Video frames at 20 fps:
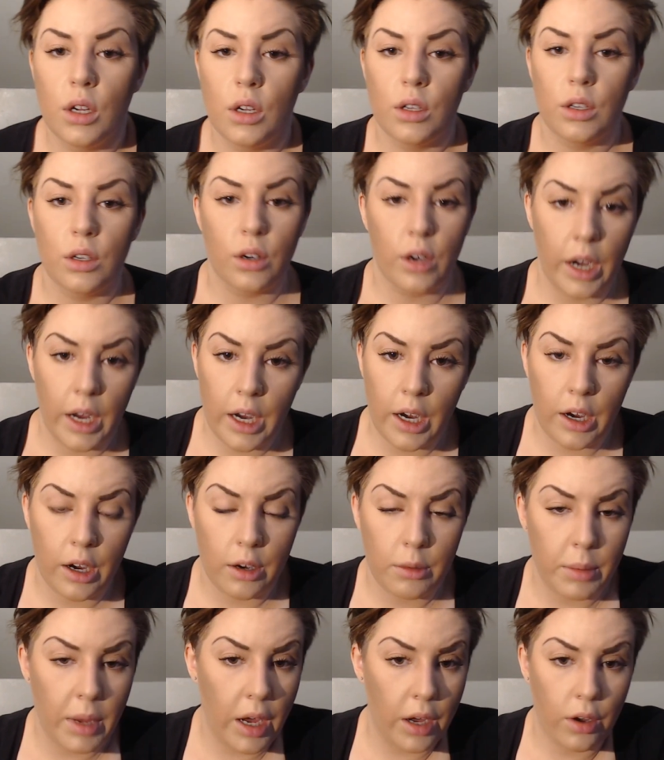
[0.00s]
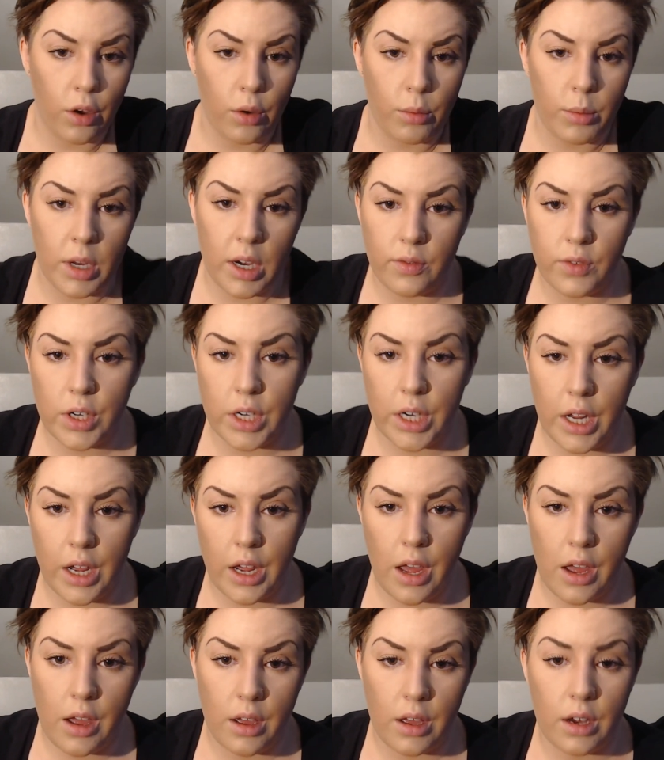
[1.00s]
your hair and backcomb it every
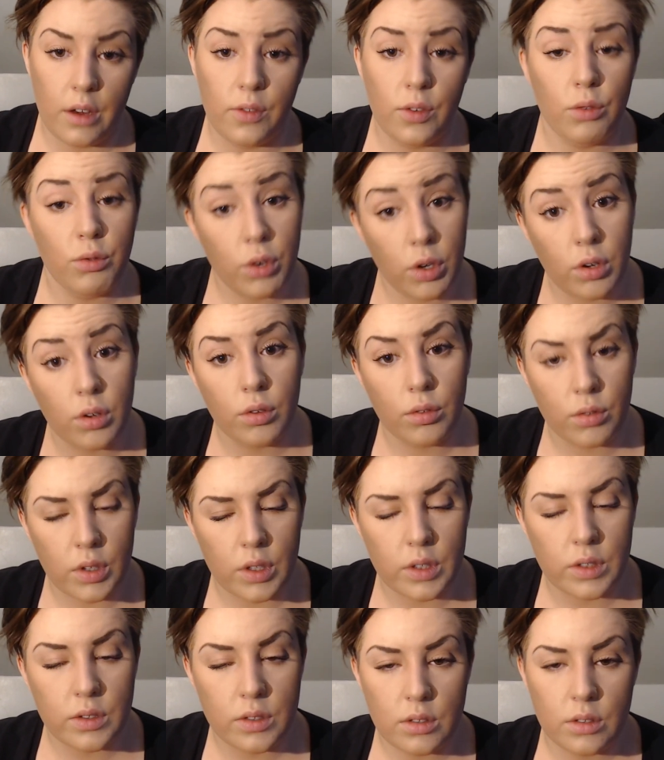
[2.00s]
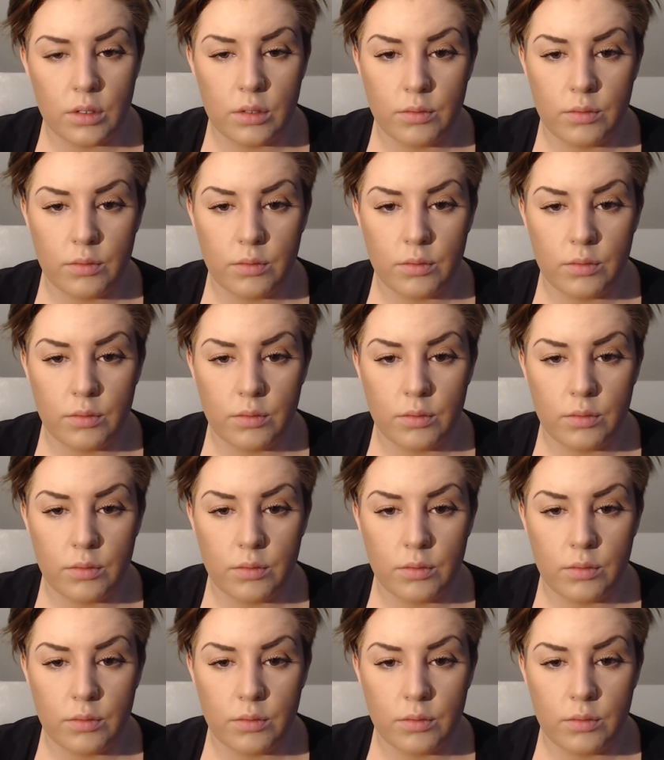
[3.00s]
day, and if you do, that's